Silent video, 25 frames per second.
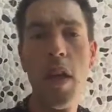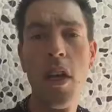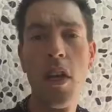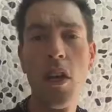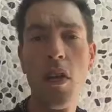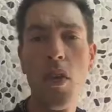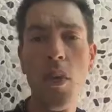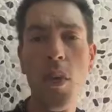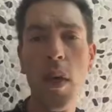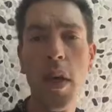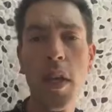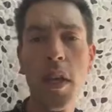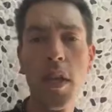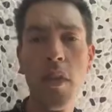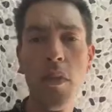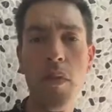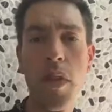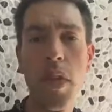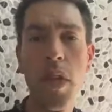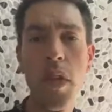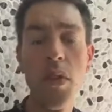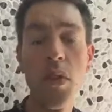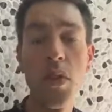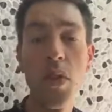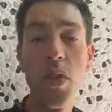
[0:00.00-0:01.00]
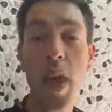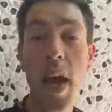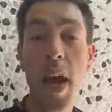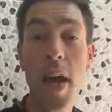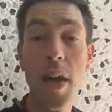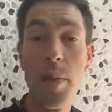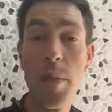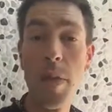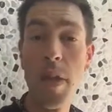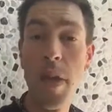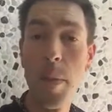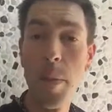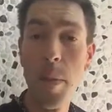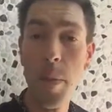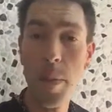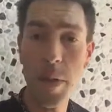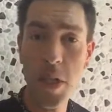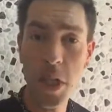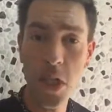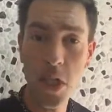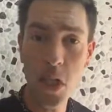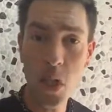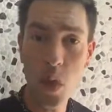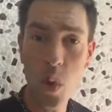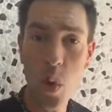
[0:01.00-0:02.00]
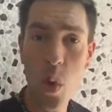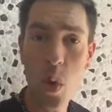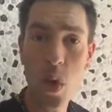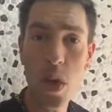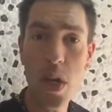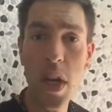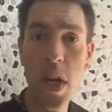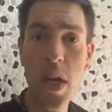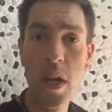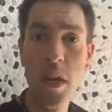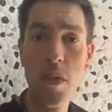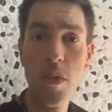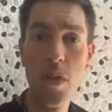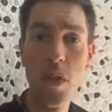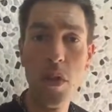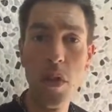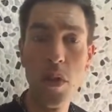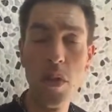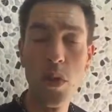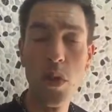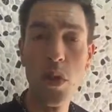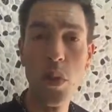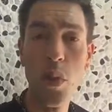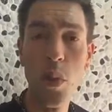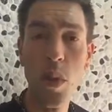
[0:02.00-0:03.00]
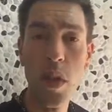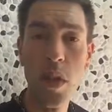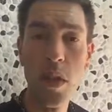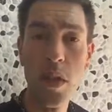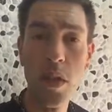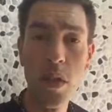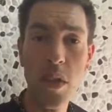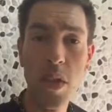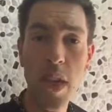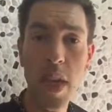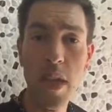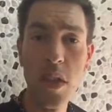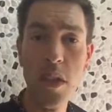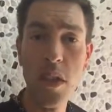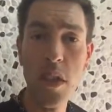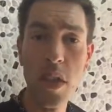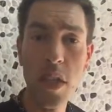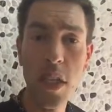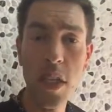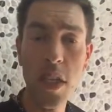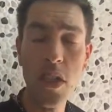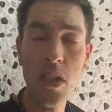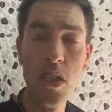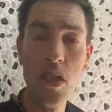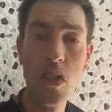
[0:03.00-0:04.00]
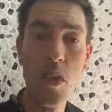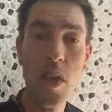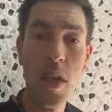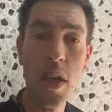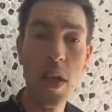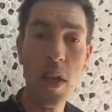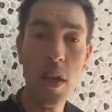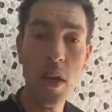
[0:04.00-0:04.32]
creating the videos of how to become a petition coordinator for those who wanted to get into the industry.